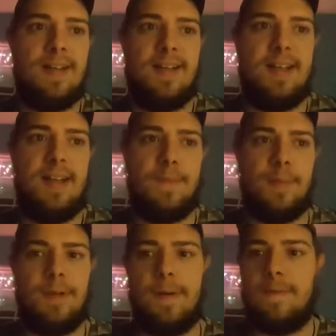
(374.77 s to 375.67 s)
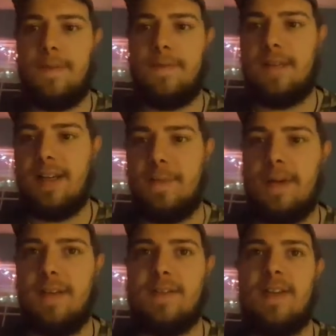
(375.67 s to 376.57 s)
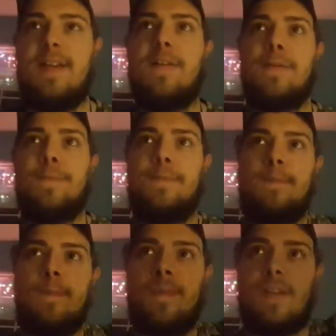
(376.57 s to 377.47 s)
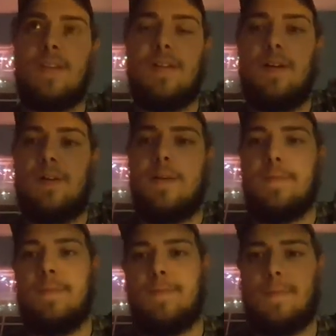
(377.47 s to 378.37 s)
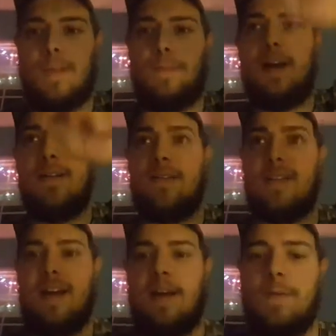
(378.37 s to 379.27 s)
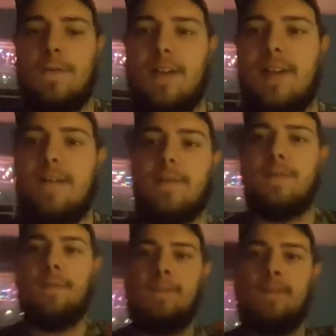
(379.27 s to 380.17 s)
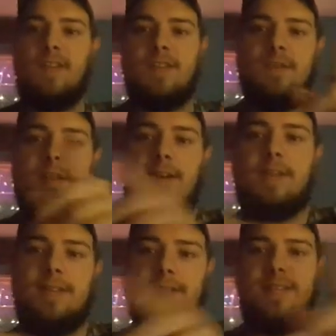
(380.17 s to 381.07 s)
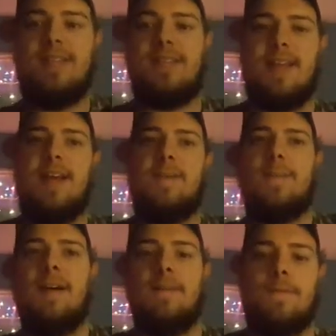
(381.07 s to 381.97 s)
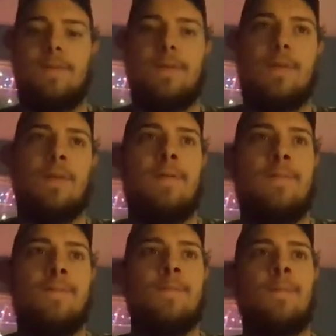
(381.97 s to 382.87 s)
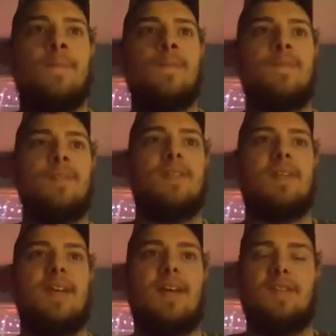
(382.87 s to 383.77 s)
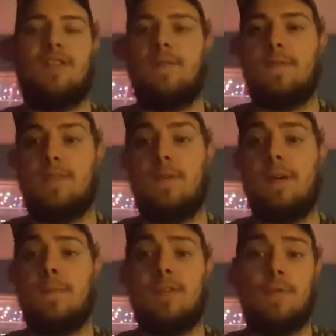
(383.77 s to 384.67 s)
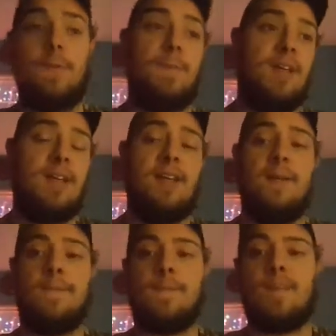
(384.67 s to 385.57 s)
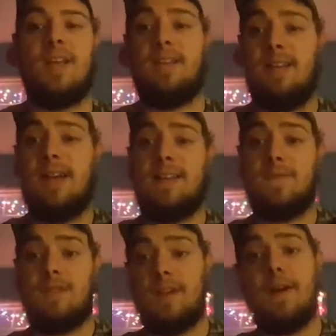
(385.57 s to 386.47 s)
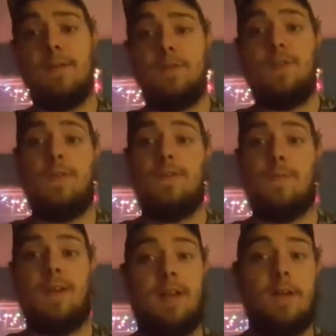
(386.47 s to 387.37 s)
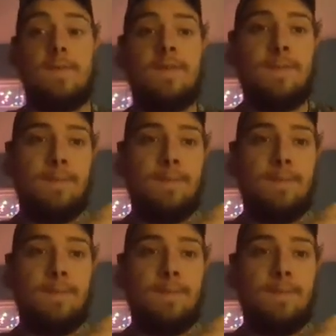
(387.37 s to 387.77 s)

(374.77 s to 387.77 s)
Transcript: And probably about 15 minutes later, the doe come bouncing down over the hill. She was kind of zigzagging back and forth, and she was doing it between me and the guy that was like 100 yards to my left.